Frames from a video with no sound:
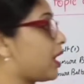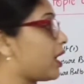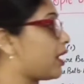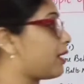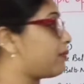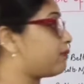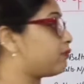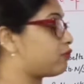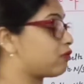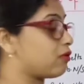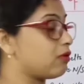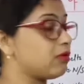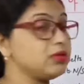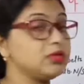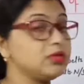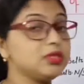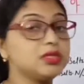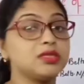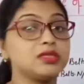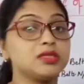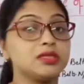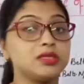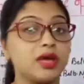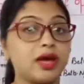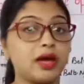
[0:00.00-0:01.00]
have drawn
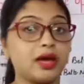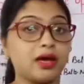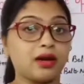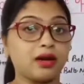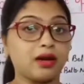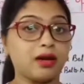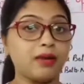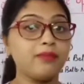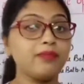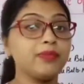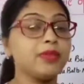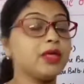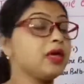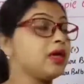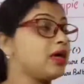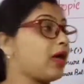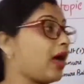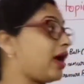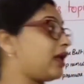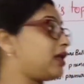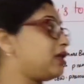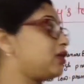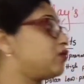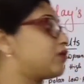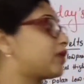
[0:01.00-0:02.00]
this diagram,
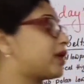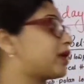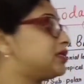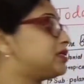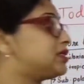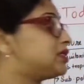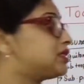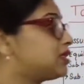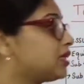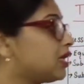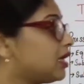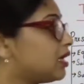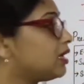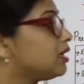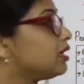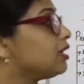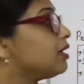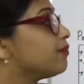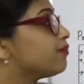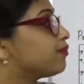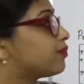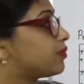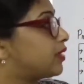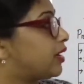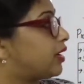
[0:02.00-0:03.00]
and you can see
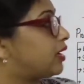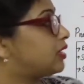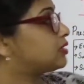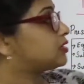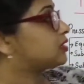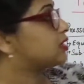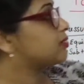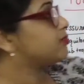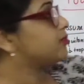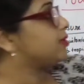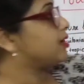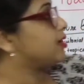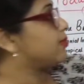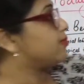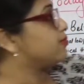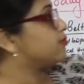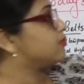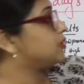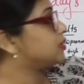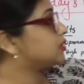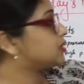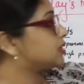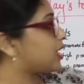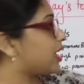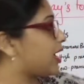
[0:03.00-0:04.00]
that some
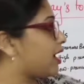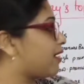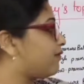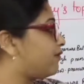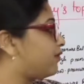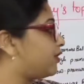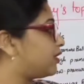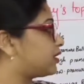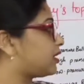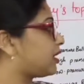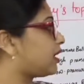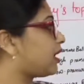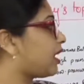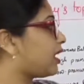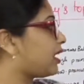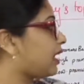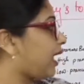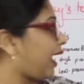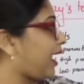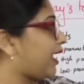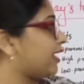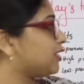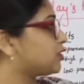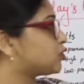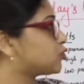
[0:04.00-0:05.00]
numbers I have written and
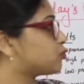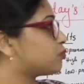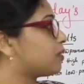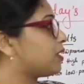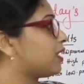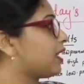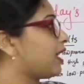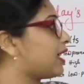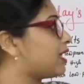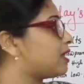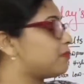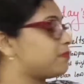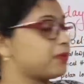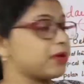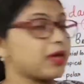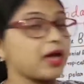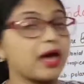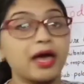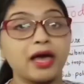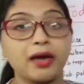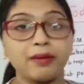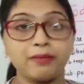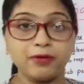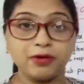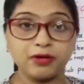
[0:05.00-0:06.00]
HP, LP I
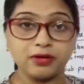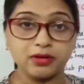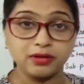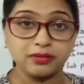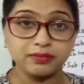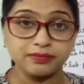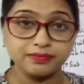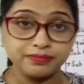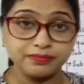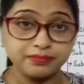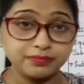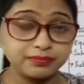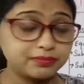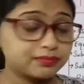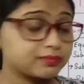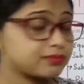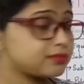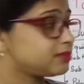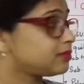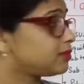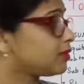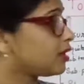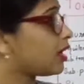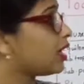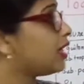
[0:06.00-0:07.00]
have written.
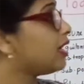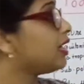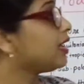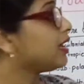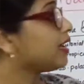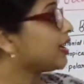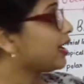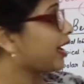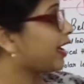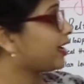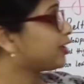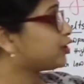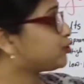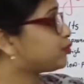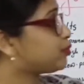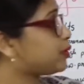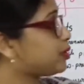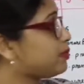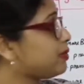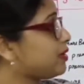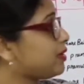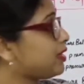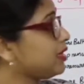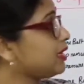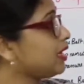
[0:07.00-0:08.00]
HP
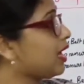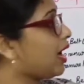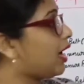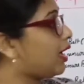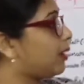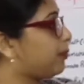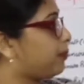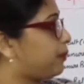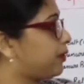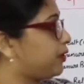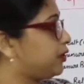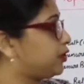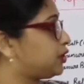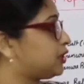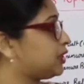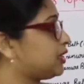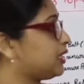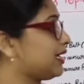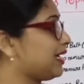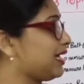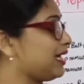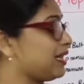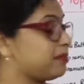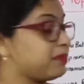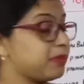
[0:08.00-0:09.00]
mean high pressure,
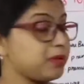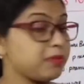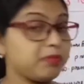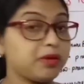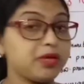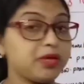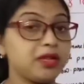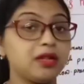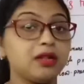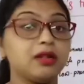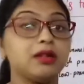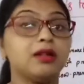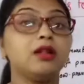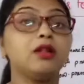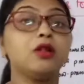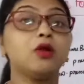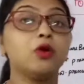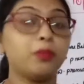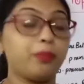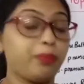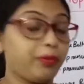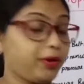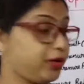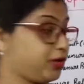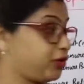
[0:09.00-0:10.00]
LP mean
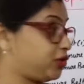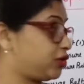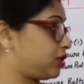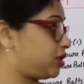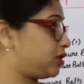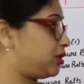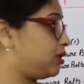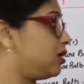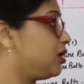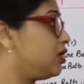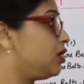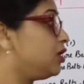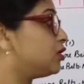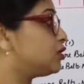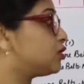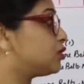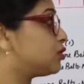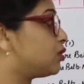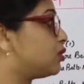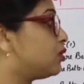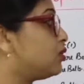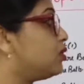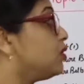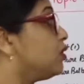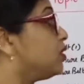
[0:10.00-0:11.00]
low pressure.
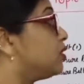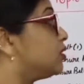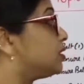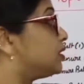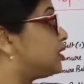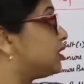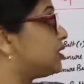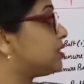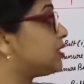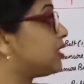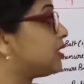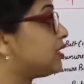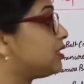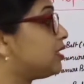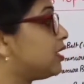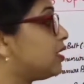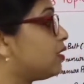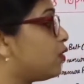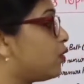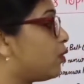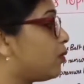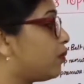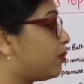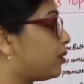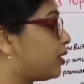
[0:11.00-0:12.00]
So these are the
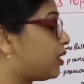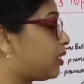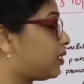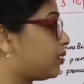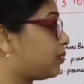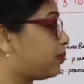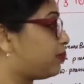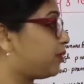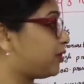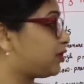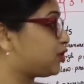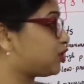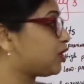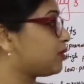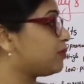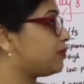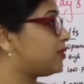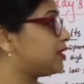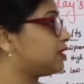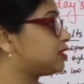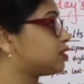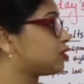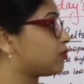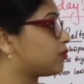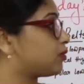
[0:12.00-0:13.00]
low pressure
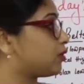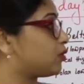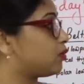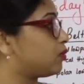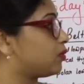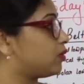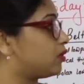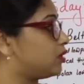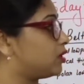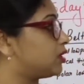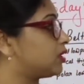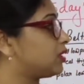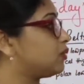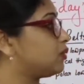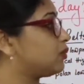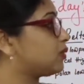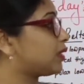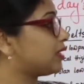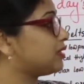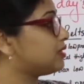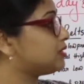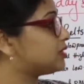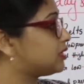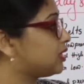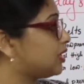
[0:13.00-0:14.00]
belts of the world. You
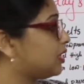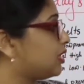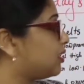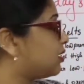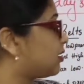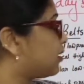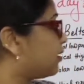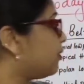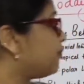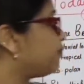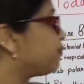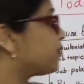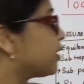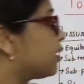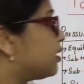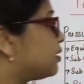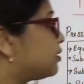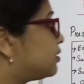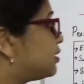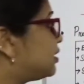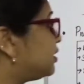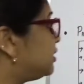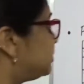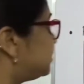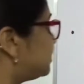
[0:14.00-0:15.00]
can see here
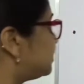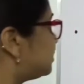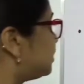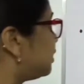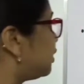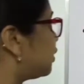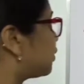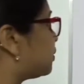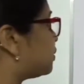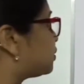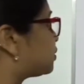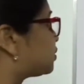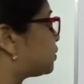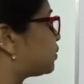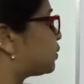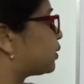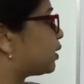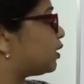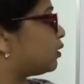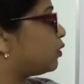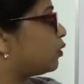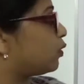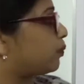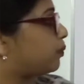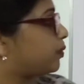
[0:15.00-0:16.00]
this
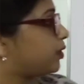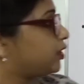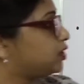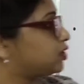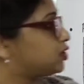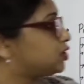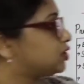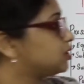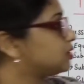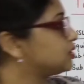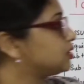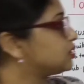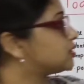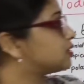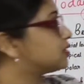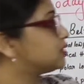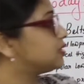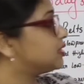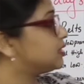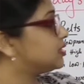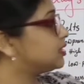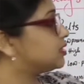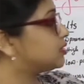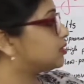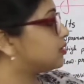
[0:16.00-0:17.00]
equatorial low pressures,
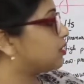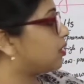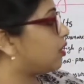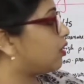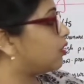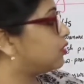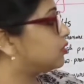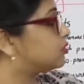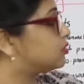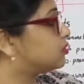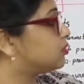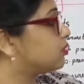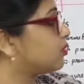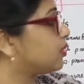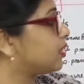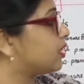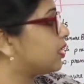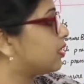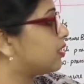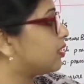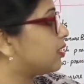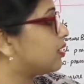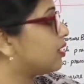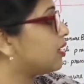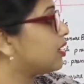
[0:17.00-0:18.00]
this also
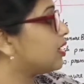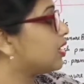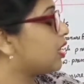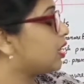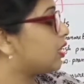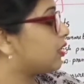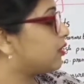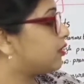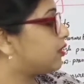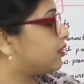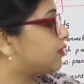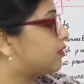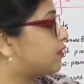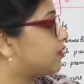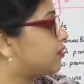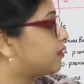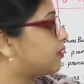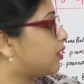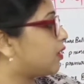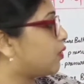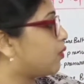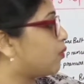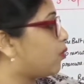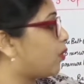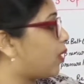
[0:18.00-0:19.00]
here, this is
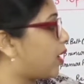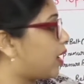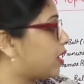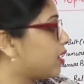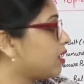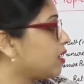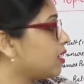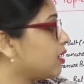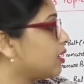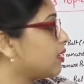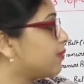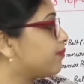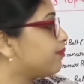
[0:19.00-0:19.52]
the one.